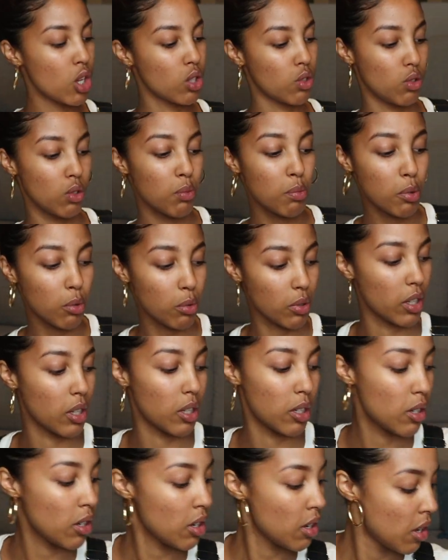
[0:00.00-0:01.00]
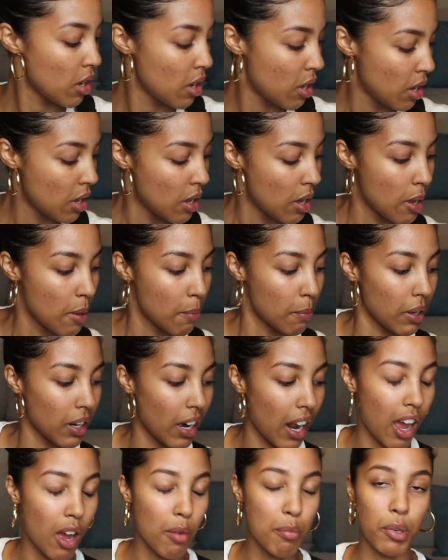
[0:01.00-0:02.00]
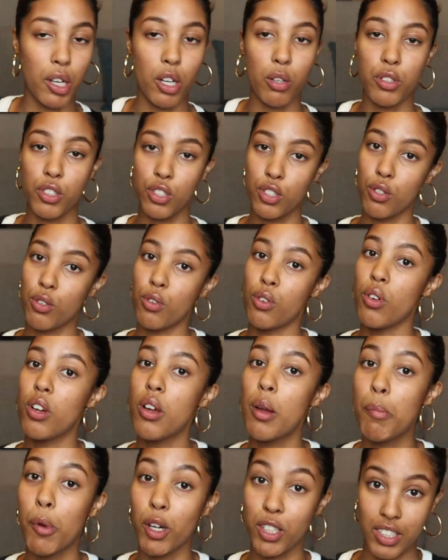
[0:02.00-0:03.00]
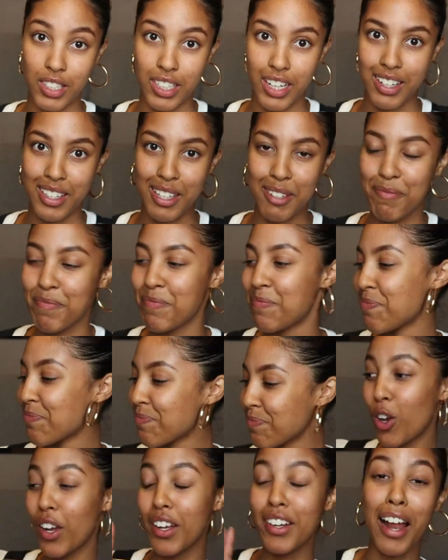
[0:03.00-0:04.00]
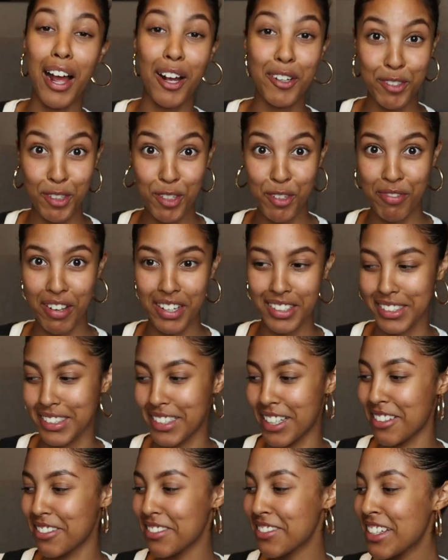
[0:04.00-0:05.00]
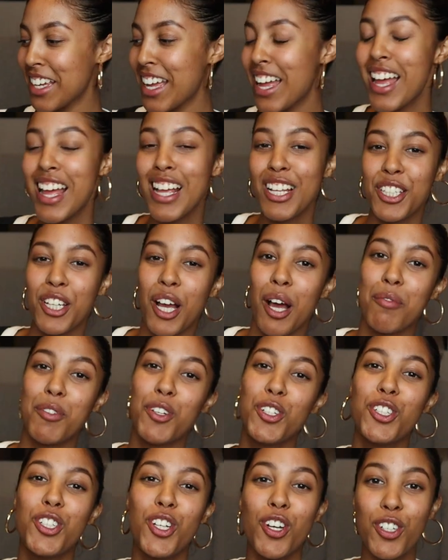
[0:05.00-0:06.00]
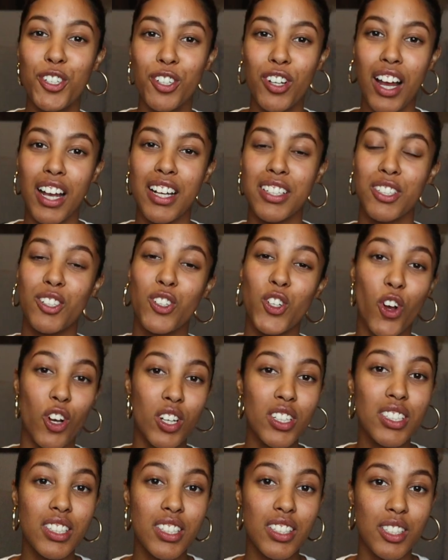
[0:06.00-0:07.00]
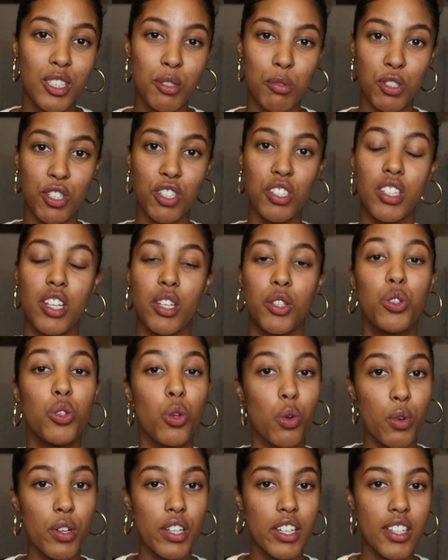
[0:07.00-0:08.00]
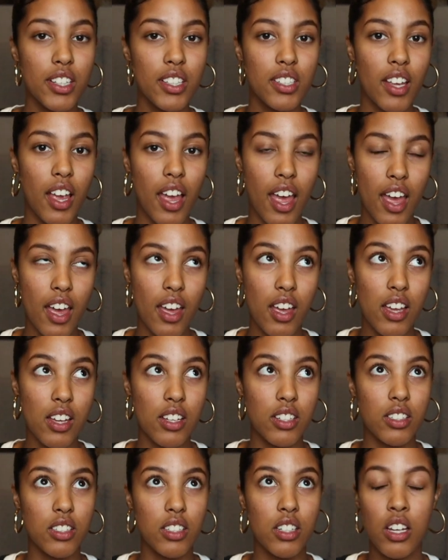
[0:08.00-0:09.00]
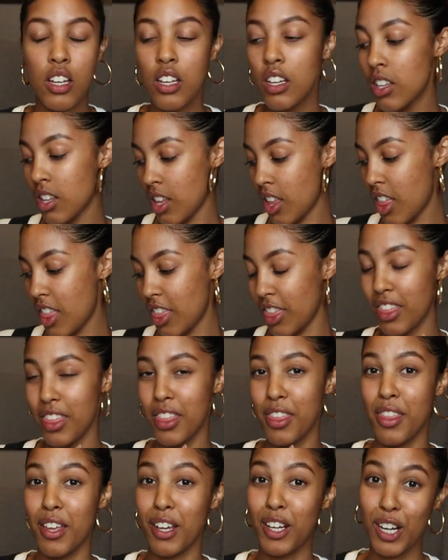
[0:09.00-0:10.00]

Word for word: super weird, but I'm going to potty train them. Okay, now to the fun stuff. So I'm going to show you guys the last things, which is the toys and the